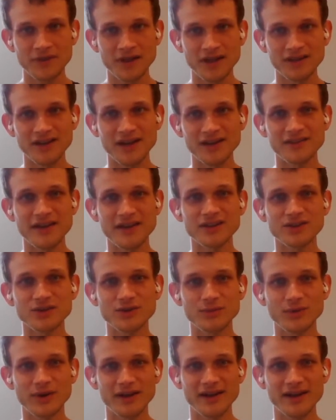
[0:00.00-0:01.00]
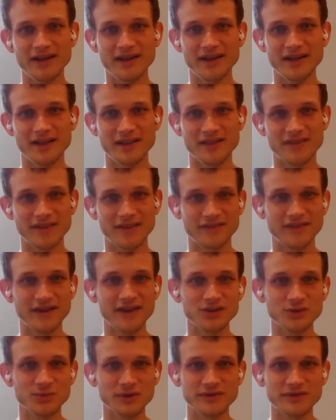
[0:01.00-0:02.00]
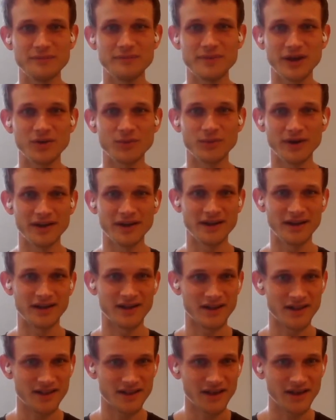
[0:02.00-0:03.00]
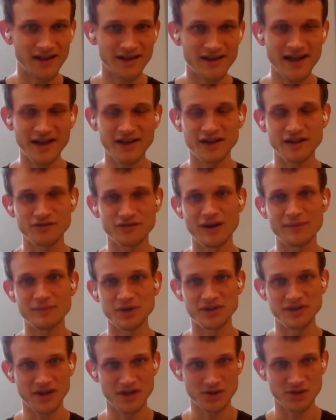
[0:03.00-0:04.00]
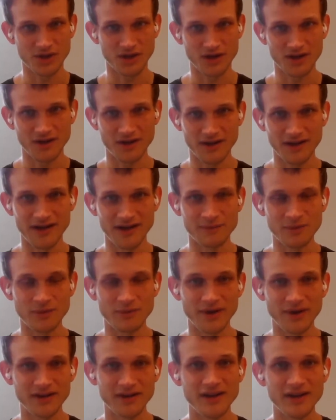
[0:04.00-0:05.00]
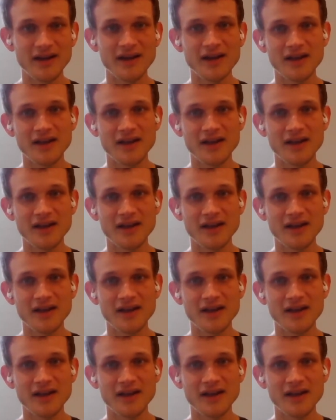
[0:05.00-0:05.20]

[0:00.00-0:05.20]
And then the other one is the other really big one is negative reputation, right?